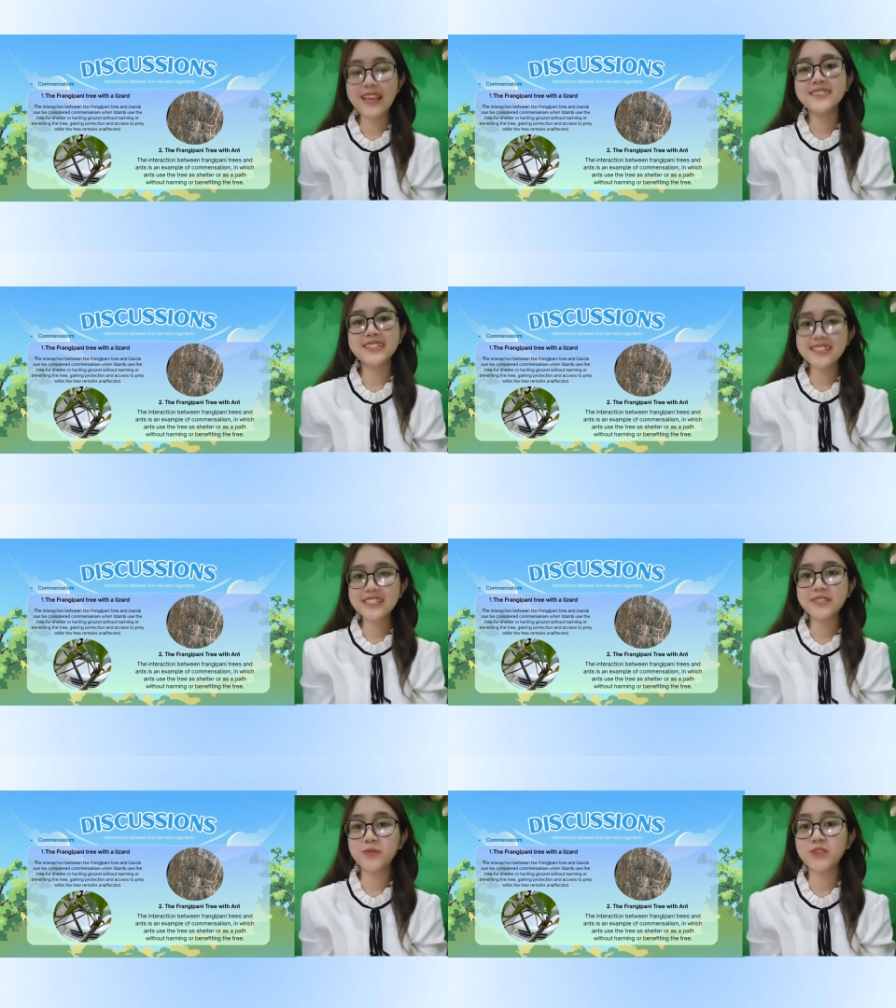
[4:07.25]
The
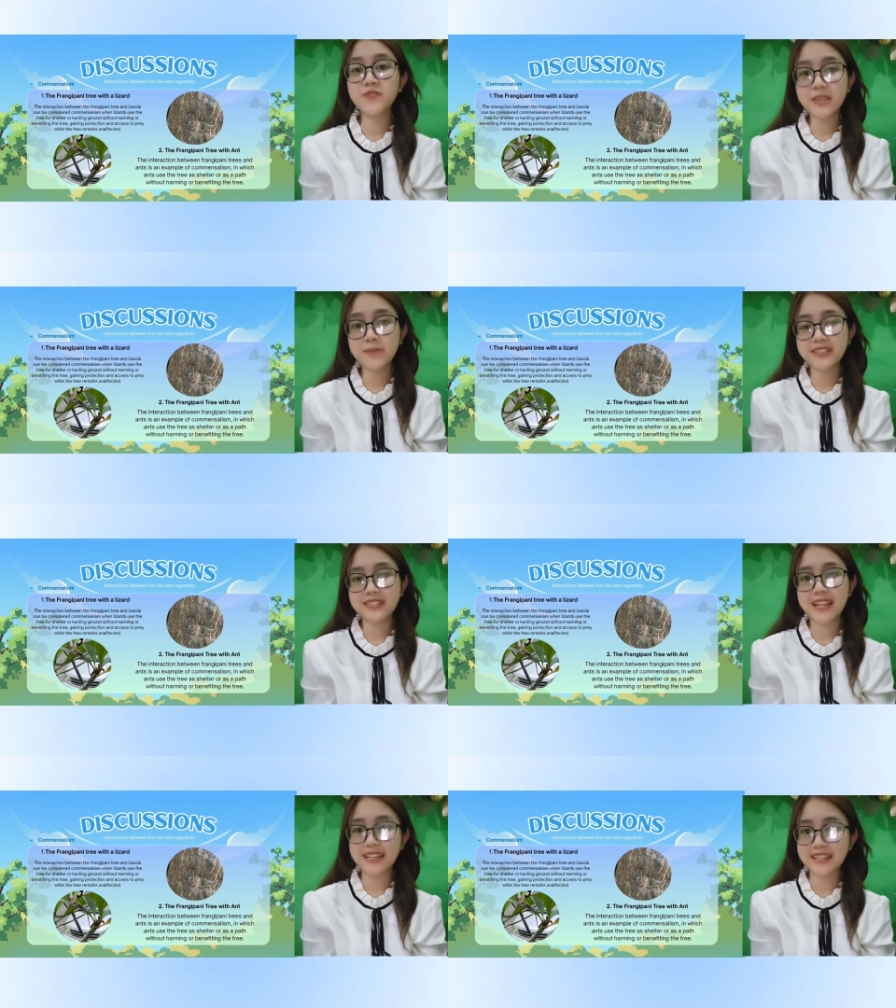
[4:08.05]
interaction between frangipani
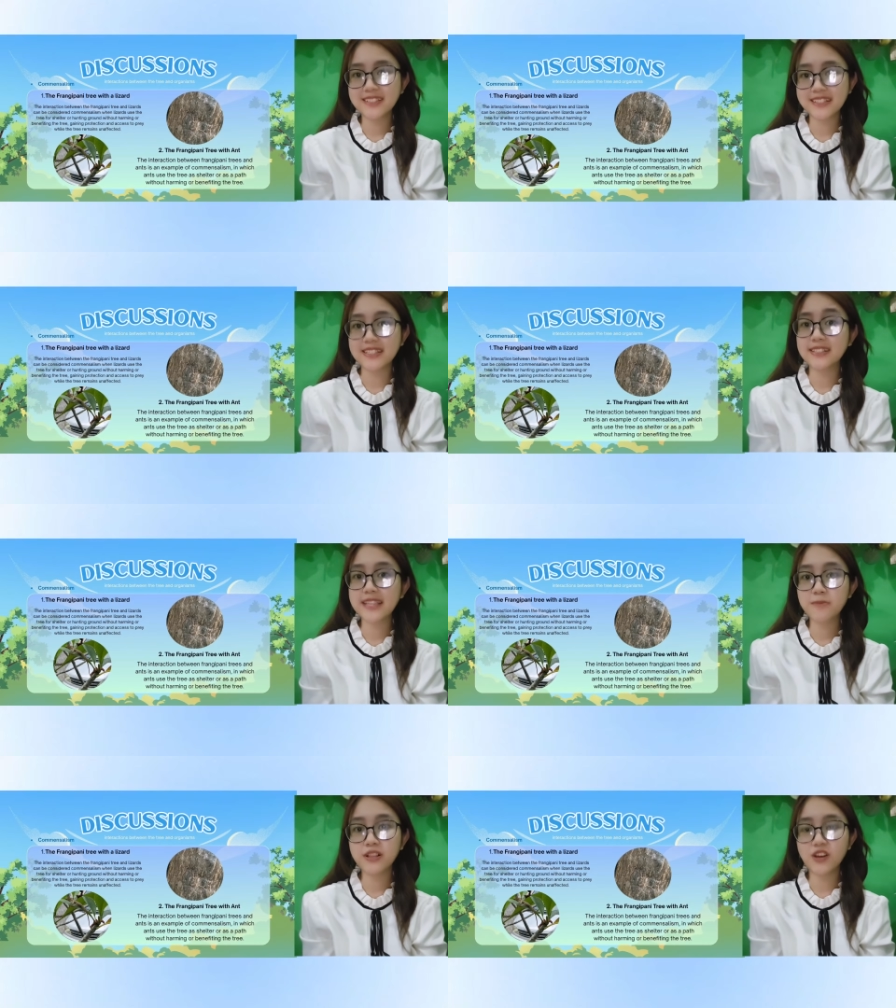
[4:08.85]
tree and ants is an
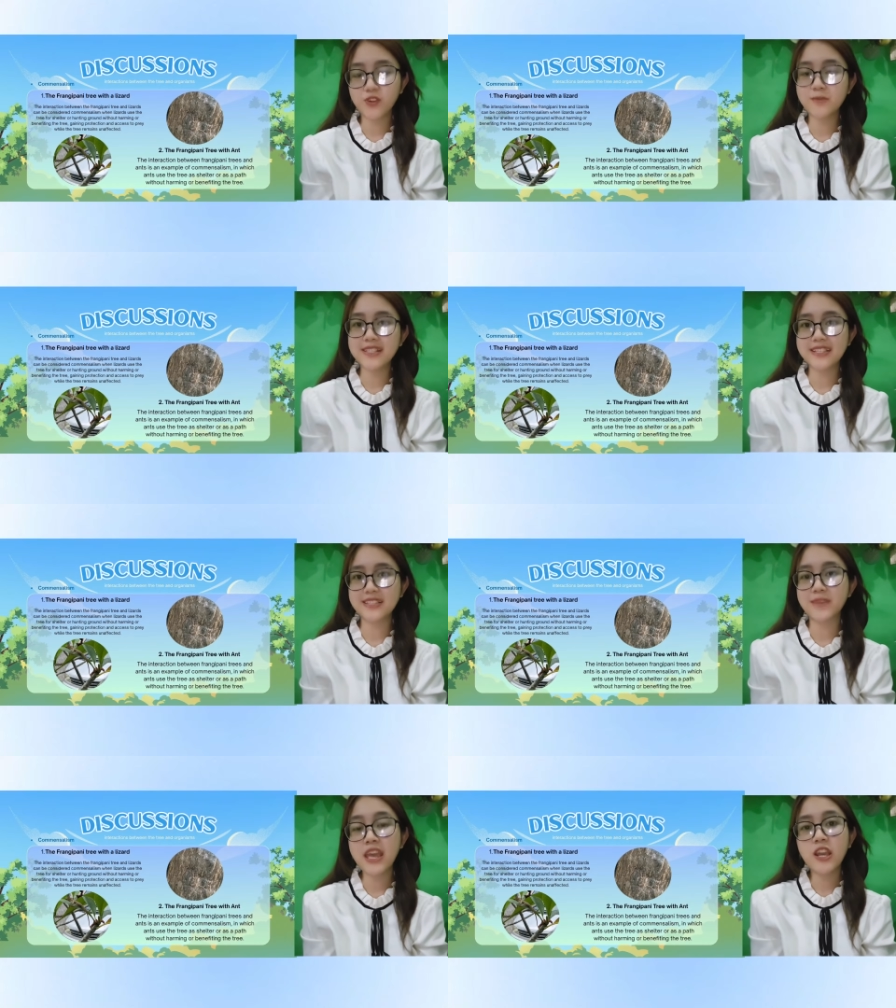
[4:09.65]
example of
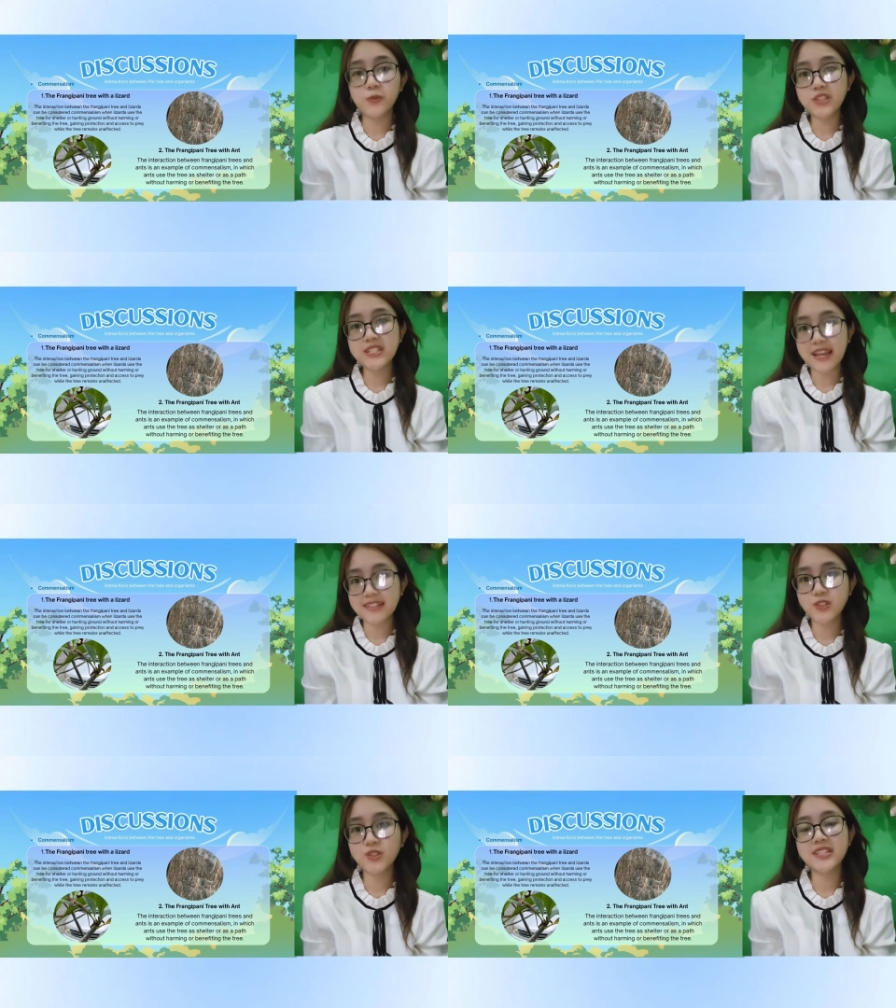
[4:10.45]
commensalism, in which
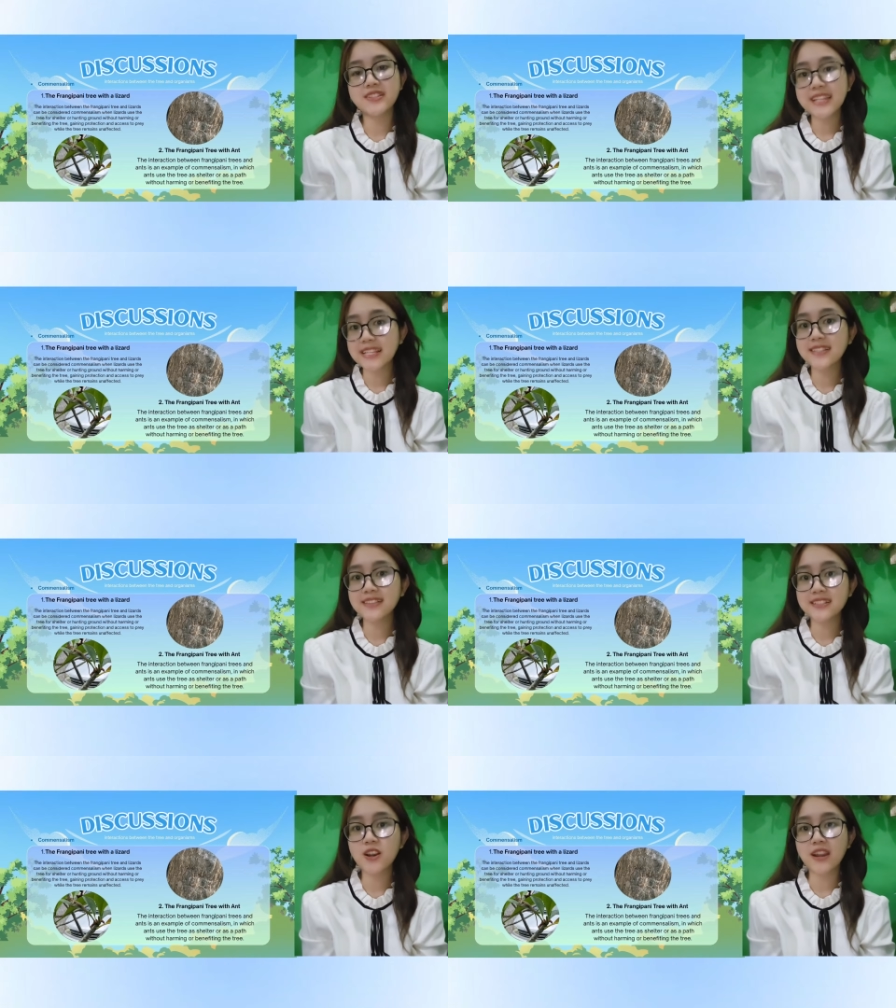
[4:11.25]
ants use the tree as
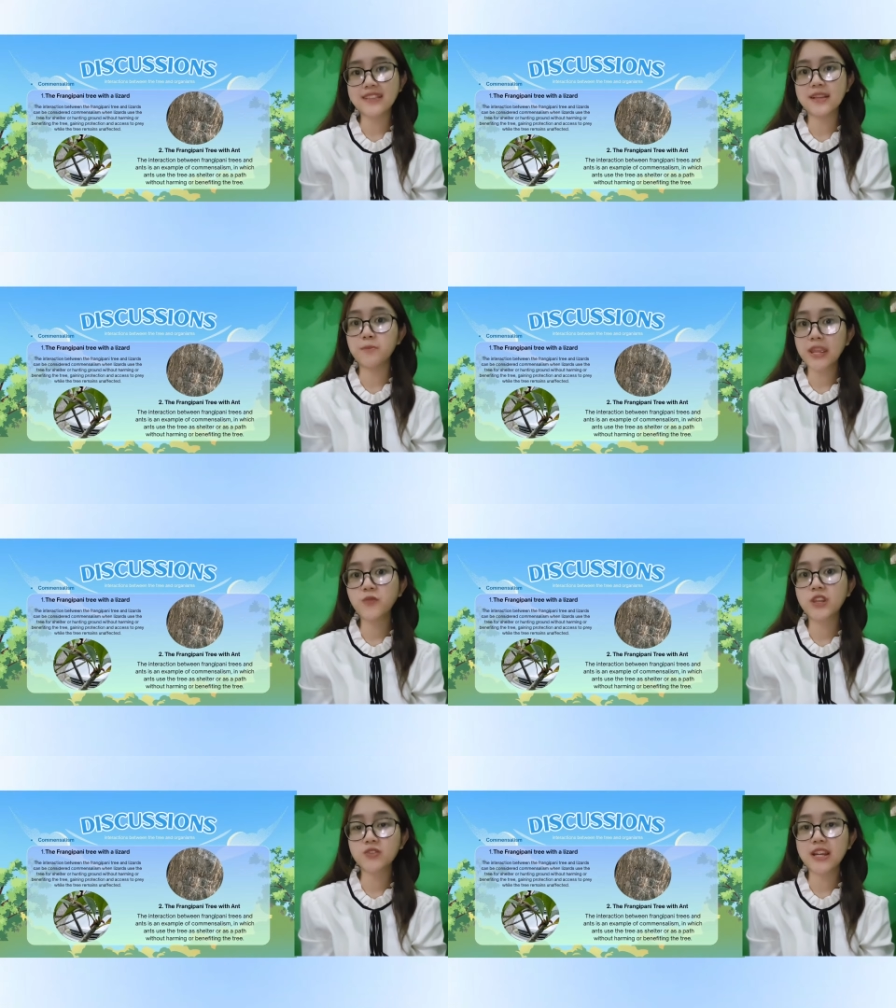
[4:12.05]
shelter or as a prey
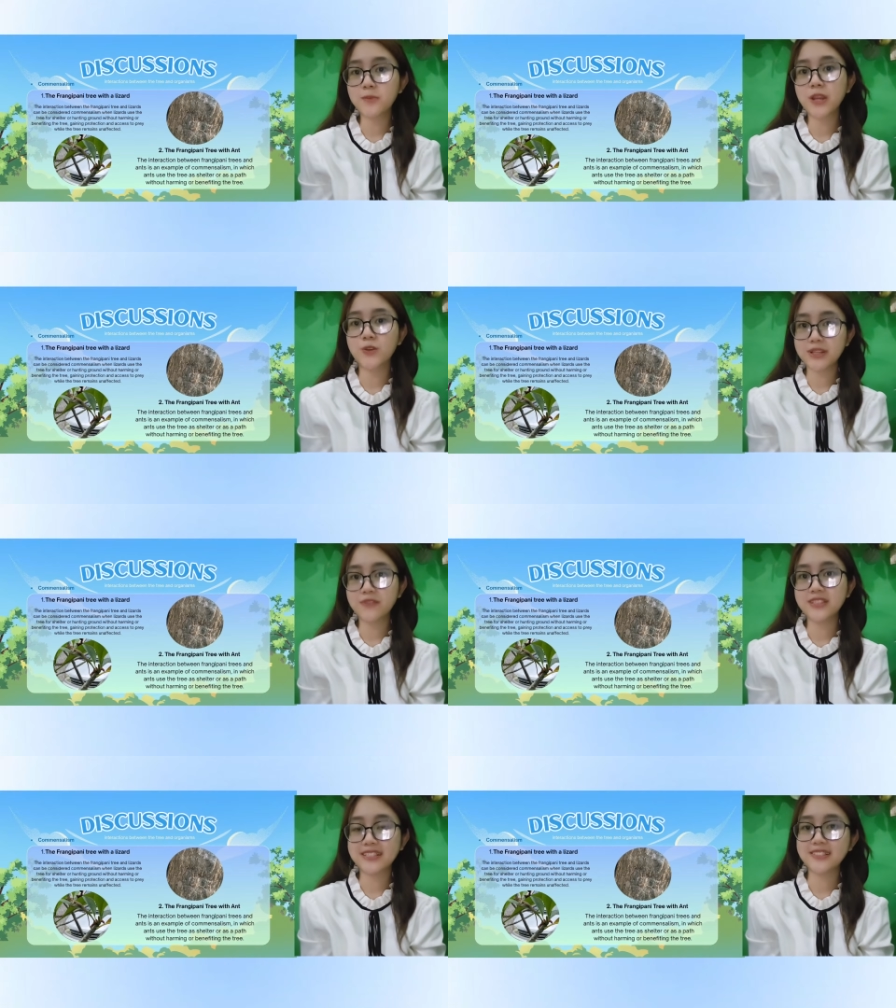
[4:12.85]
without harming or
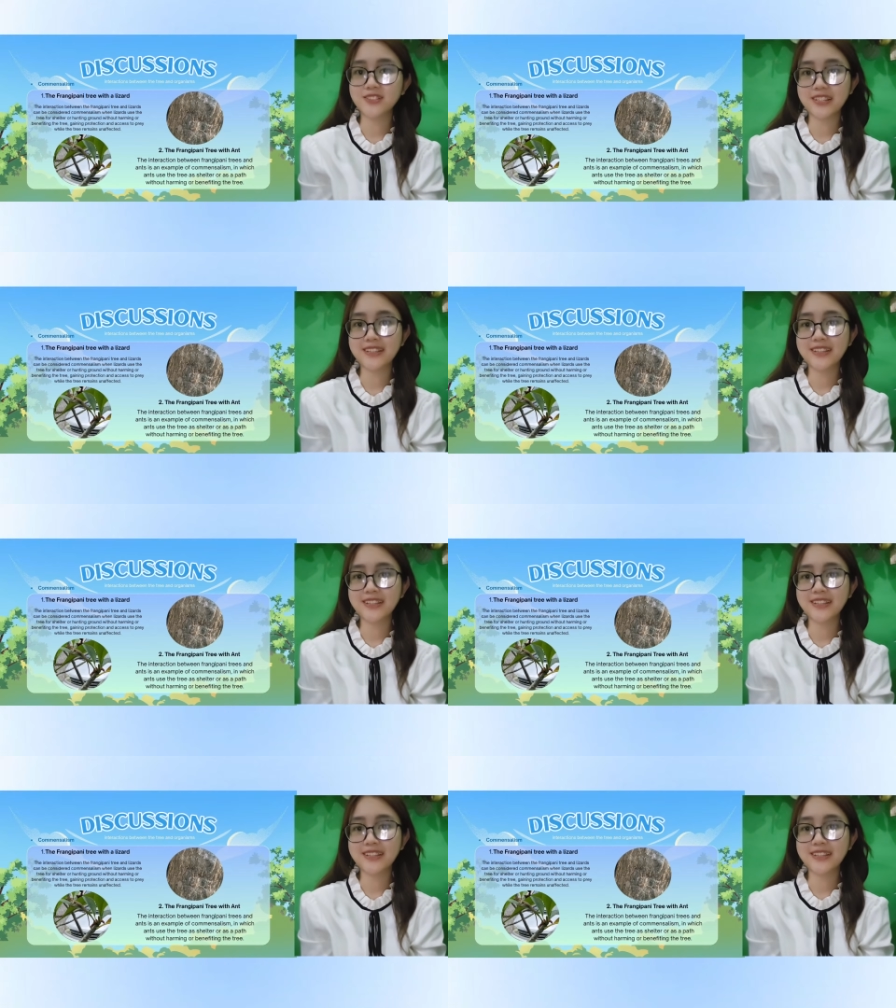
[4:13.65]
benefiting the tree.